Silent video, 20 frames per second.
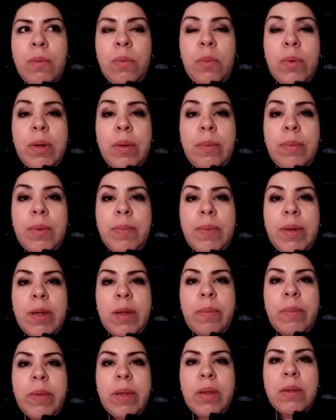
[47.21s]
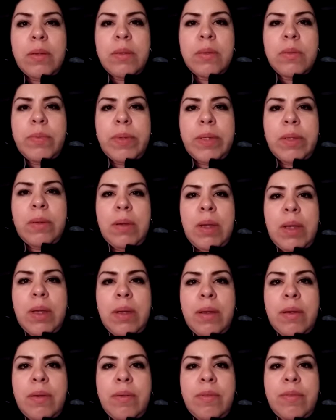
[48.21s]
What I would recommend when you
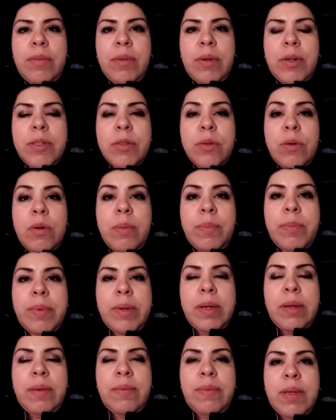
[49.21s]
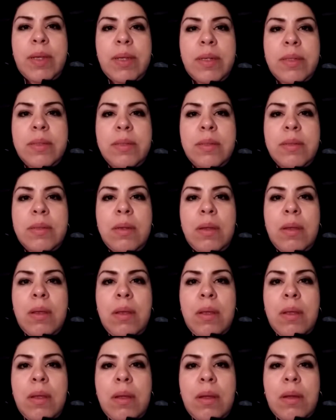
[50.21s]
have large corporate events,
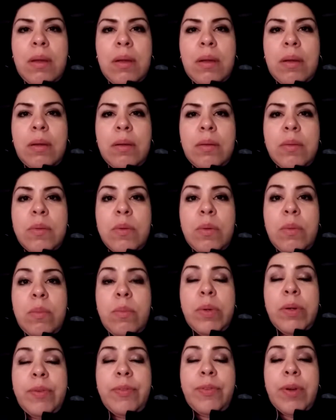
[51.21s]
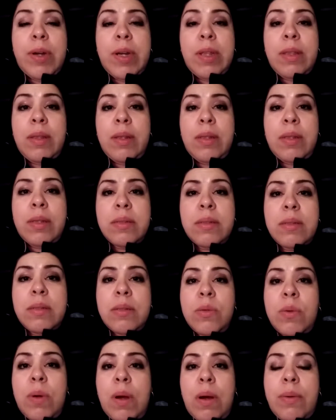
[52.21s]
don't book for anything less
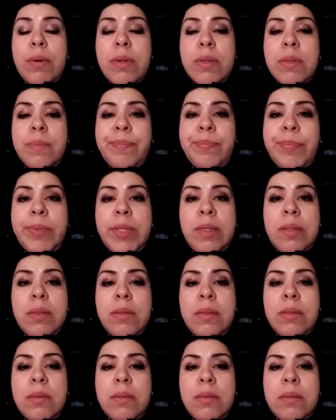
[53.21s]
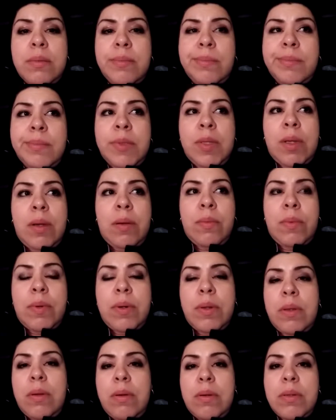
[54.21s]
than 2 hours. It's not
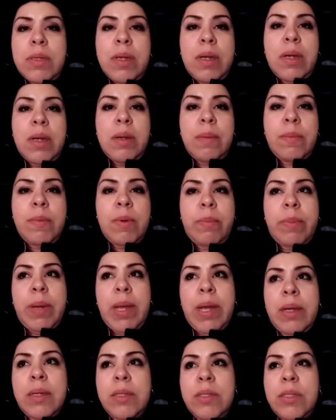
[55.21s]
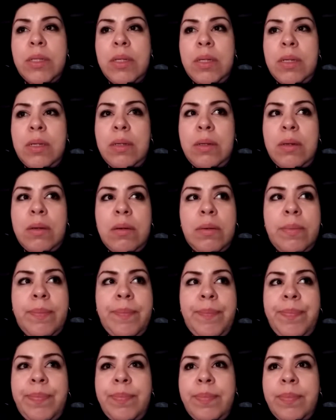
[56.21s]
worth your time, your packaging, your
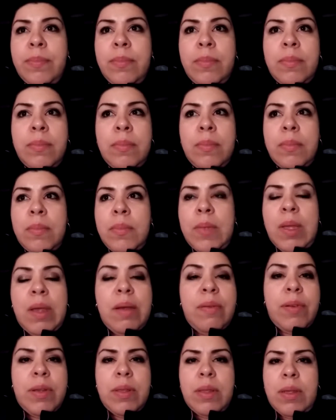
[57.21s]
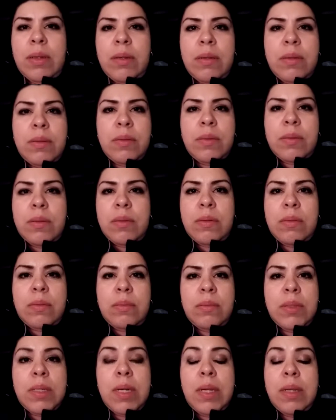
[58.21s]
everything.
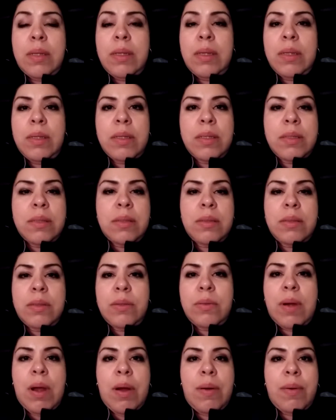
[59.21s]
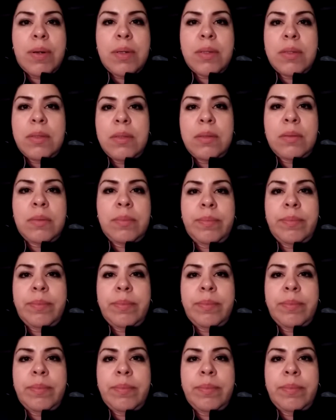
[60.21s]
So nothing less than 2 hours.